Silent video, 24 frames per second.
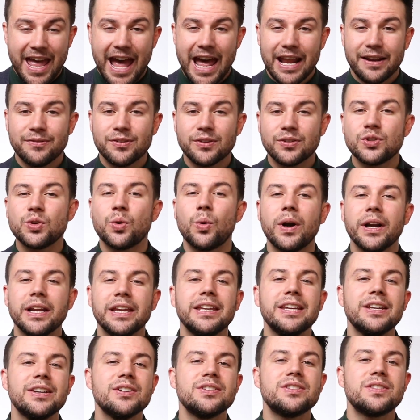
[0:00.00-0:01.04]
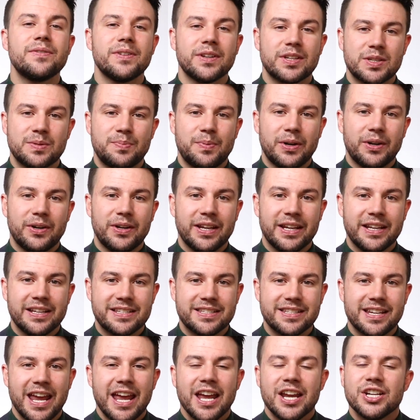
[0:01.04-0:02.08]
Out of her 20 years of
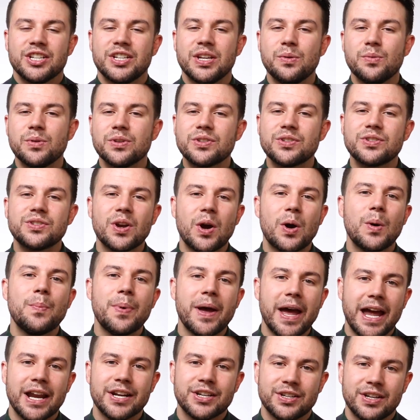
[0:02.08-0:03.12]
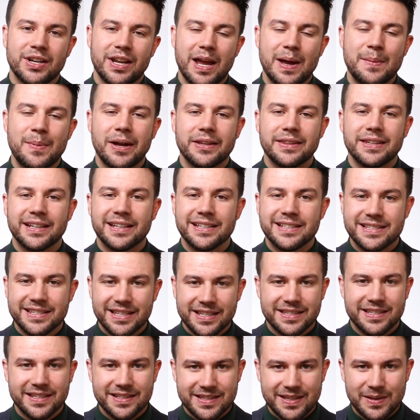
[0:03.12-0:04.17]
experience, she was so passionate about the
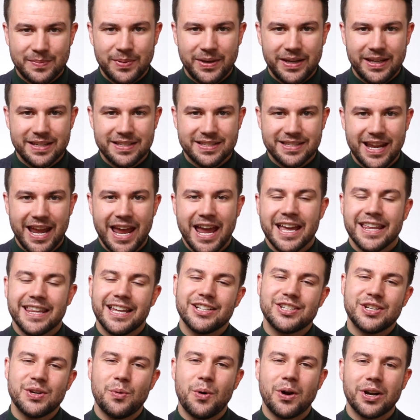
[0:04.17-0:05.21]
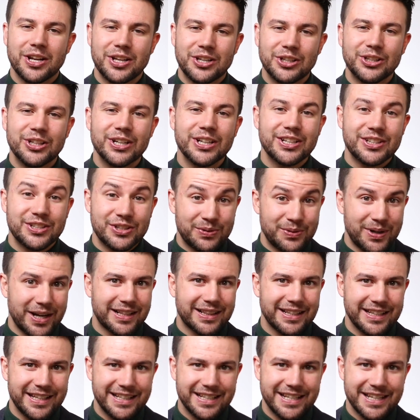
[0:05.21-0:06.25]
consistency piece that she wanted to look
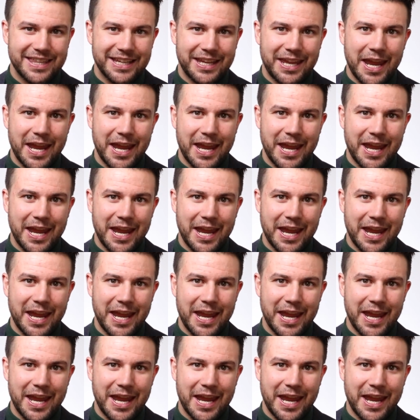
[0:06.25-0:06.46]
directly into the